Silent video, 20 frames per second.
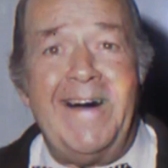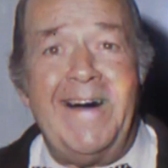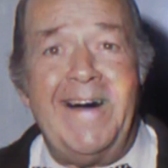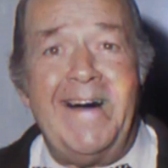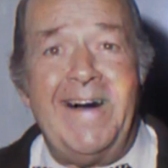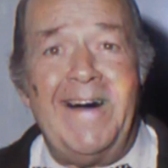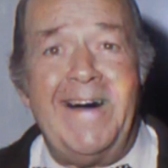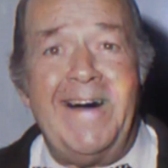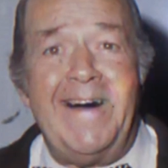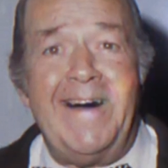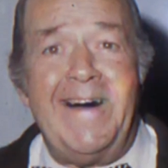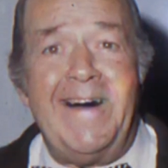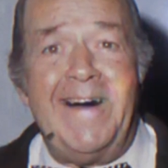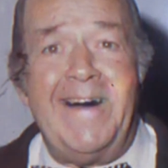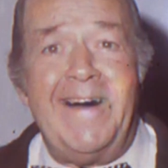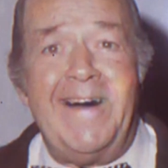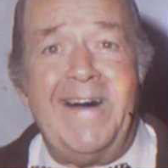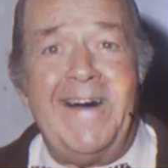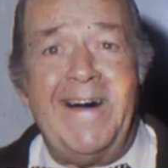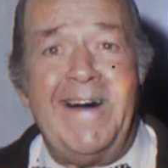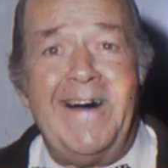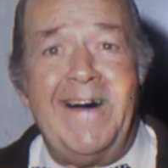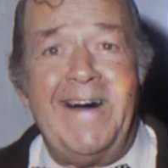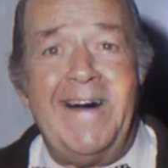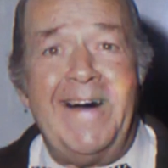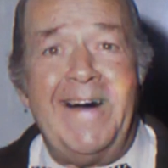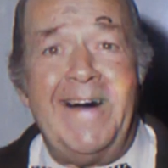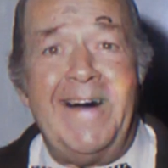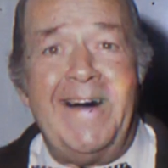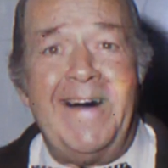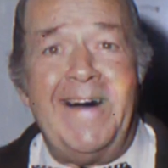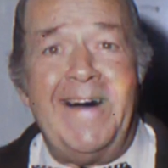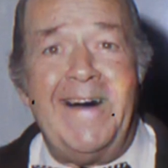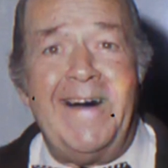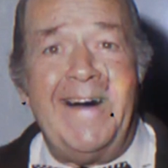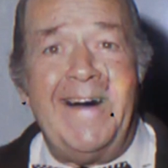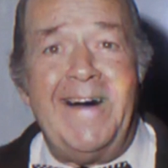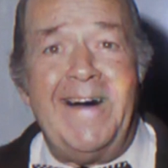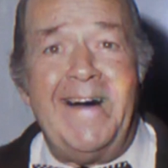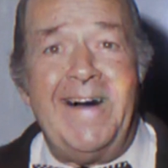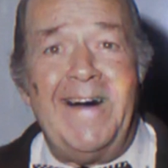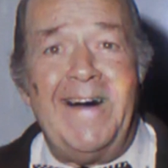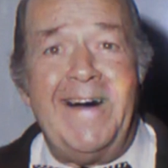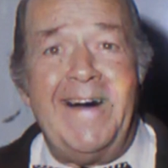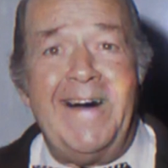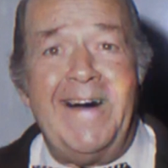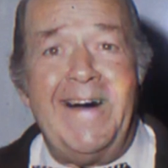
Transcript: eventually hired to direct the animation.